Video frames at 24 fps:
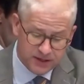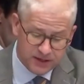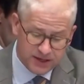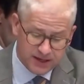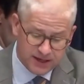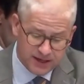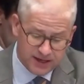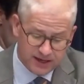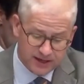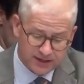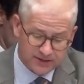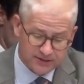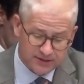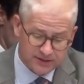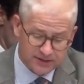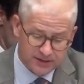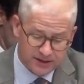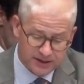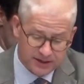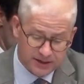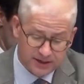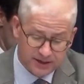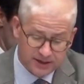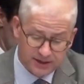and
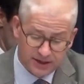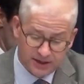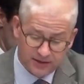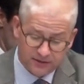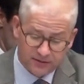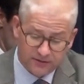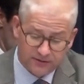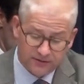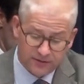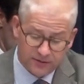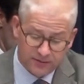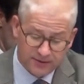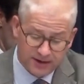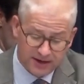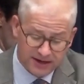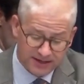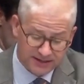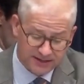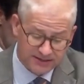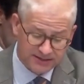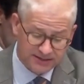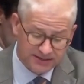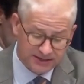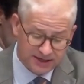uh, another from
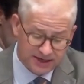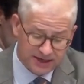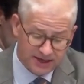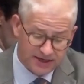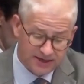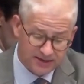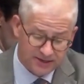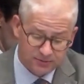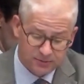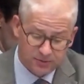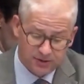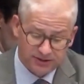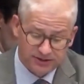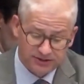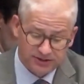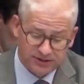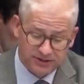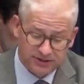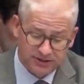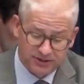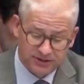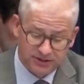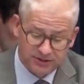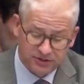ACA
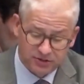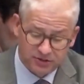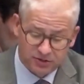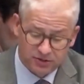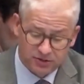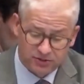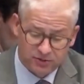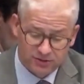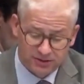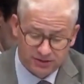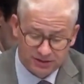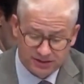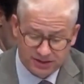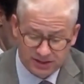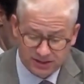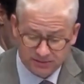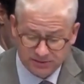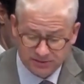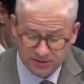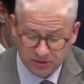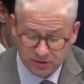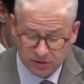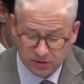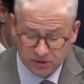expressing concerns with
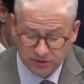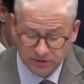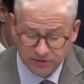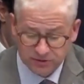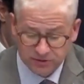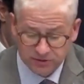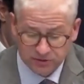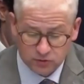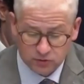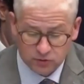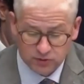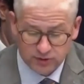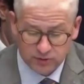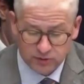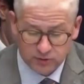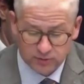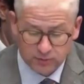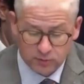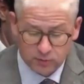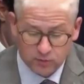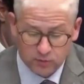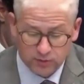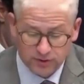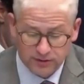attempts to alter the credit
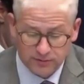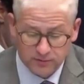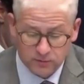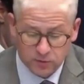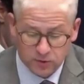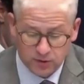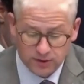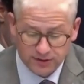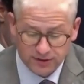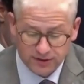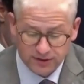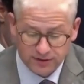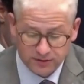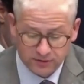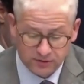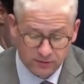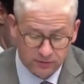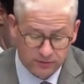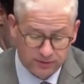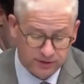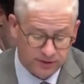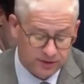reporting market, including